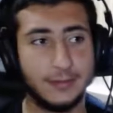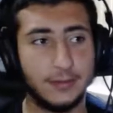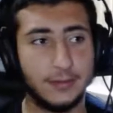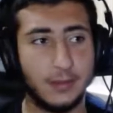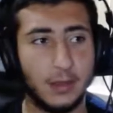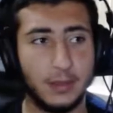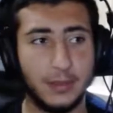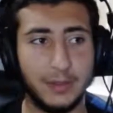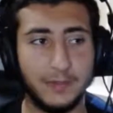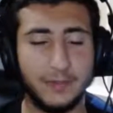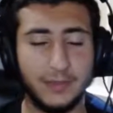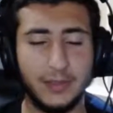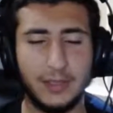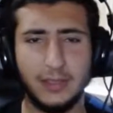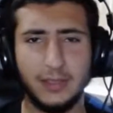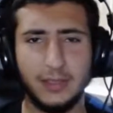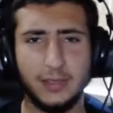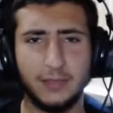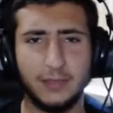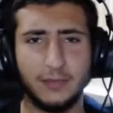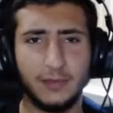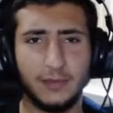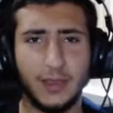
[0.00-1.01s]
I mean,
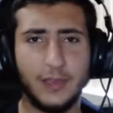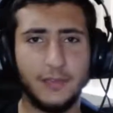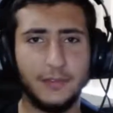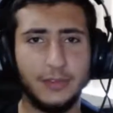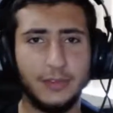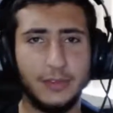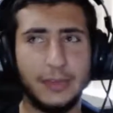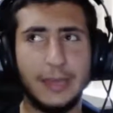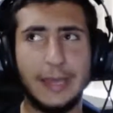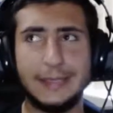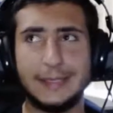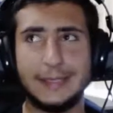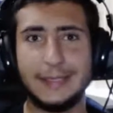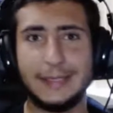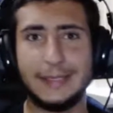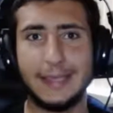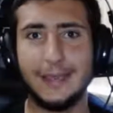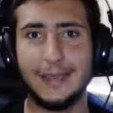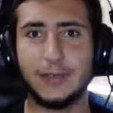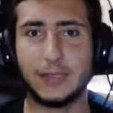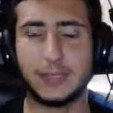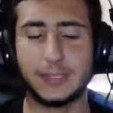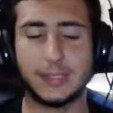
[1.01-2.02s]
why Nike
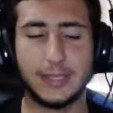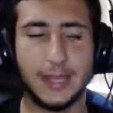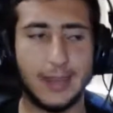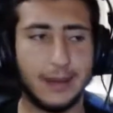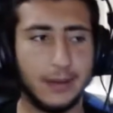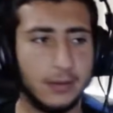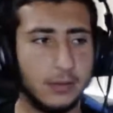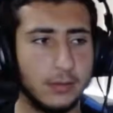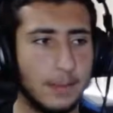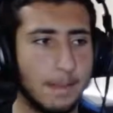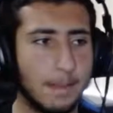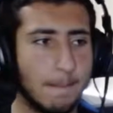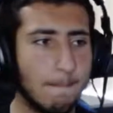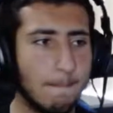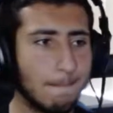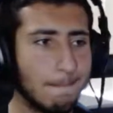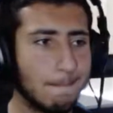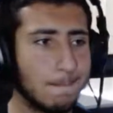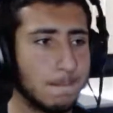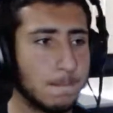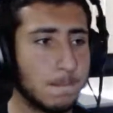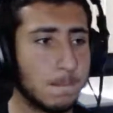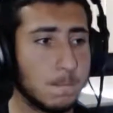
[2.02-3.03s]
gave us that.
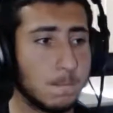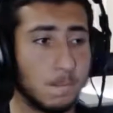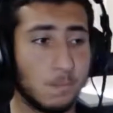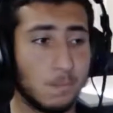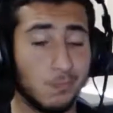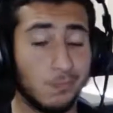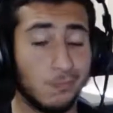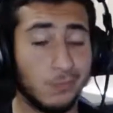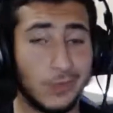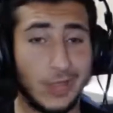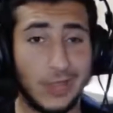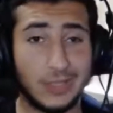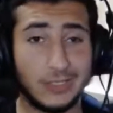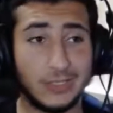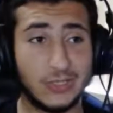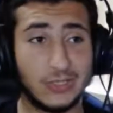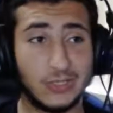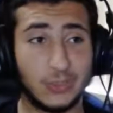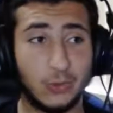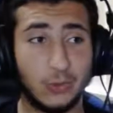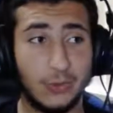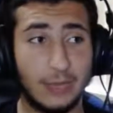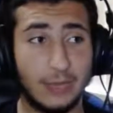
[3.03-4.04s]
I just
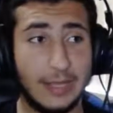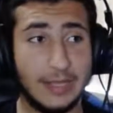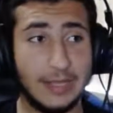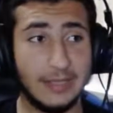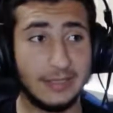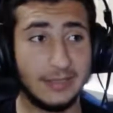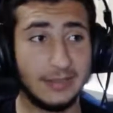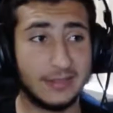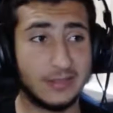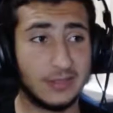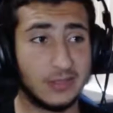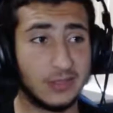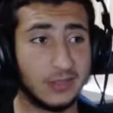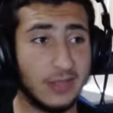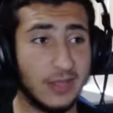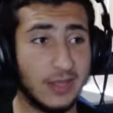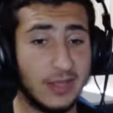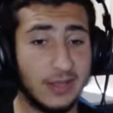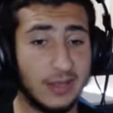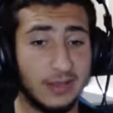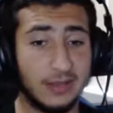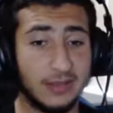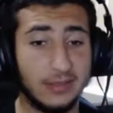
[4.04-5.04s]
don't like it. So yeah,